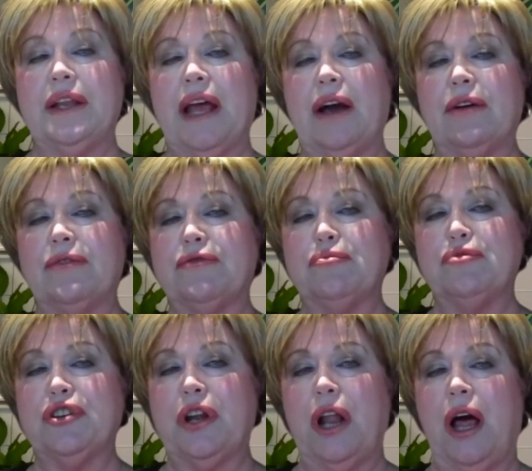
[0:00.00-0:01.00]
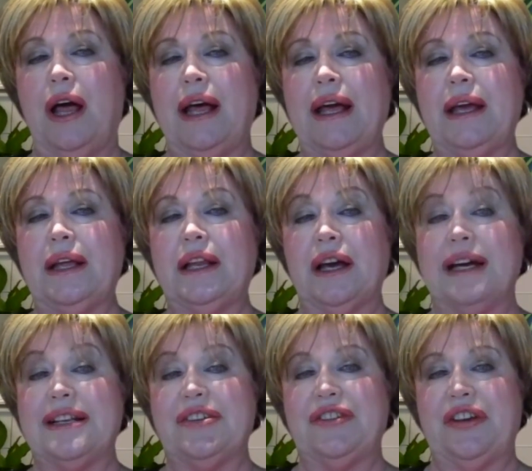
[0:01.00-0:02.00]
Now, from July
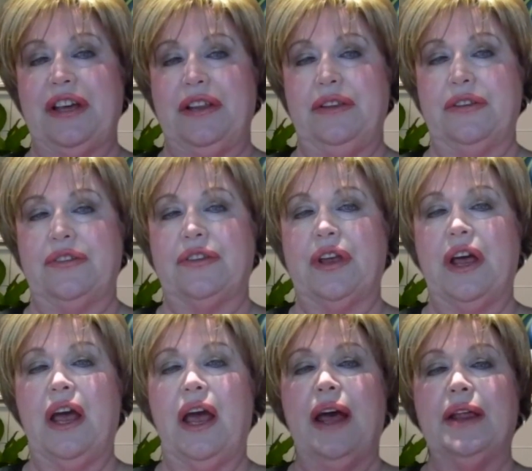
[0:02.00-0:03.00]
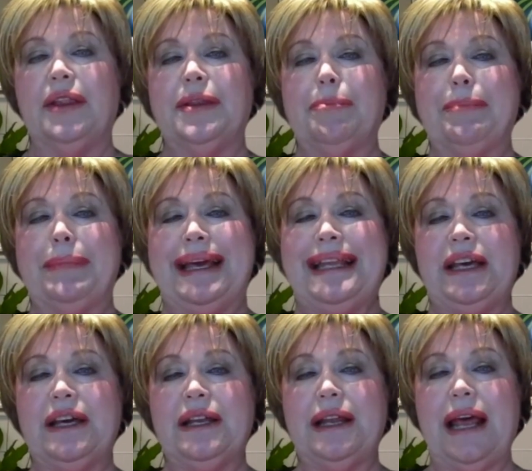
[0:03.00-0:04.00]
19th, the
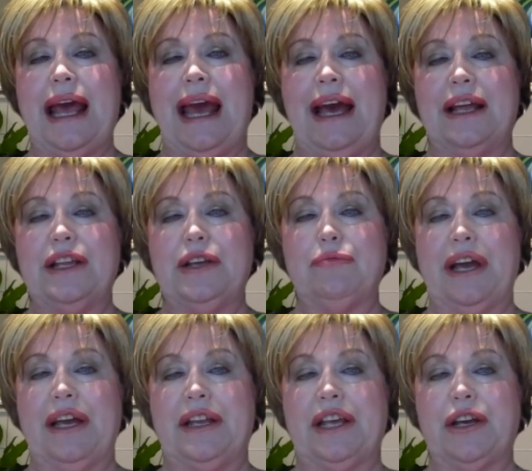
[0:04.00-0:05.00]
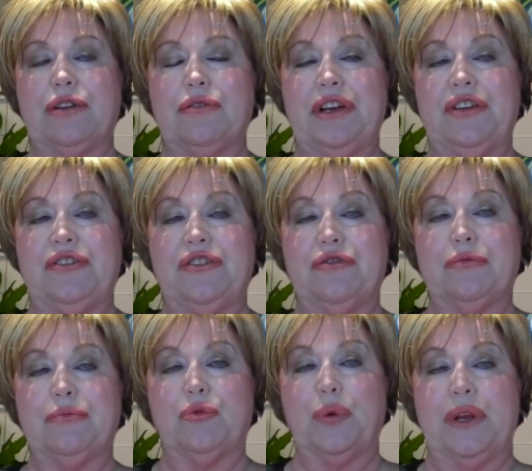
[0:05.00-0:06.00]
median hourly rate increases
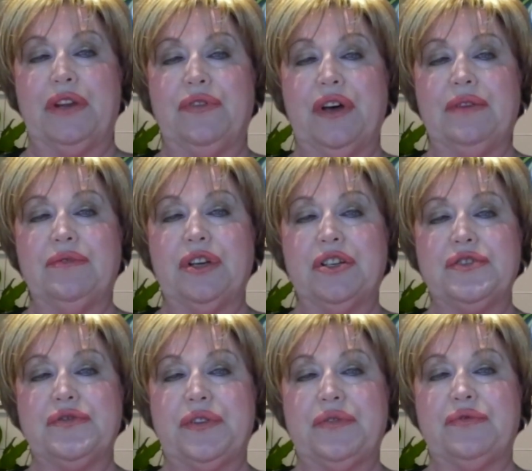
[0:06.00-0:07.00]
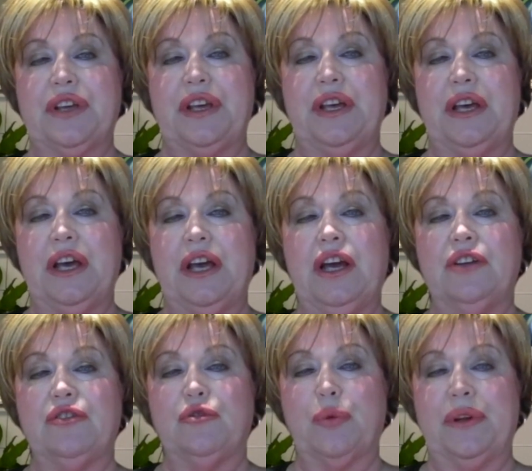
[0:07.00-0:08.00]
from $25.50
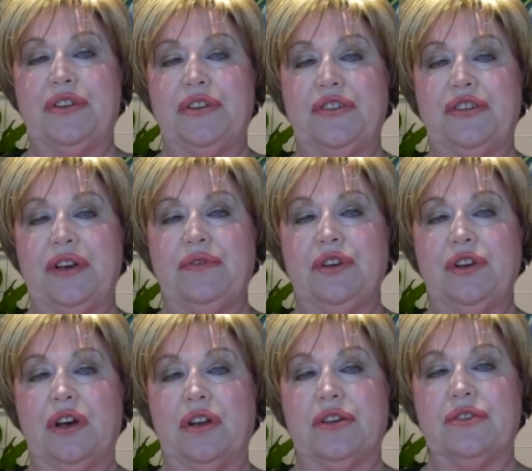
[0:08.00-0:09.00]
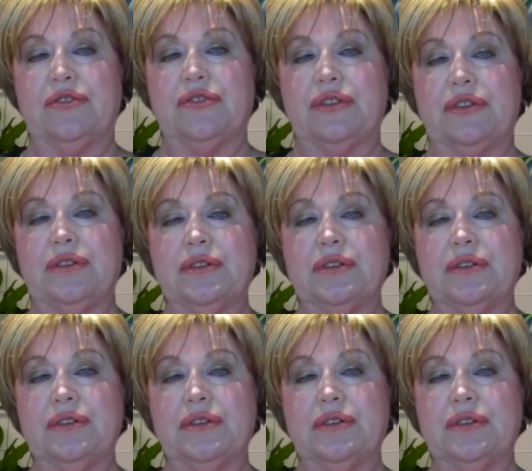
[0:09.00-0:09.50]
to $27.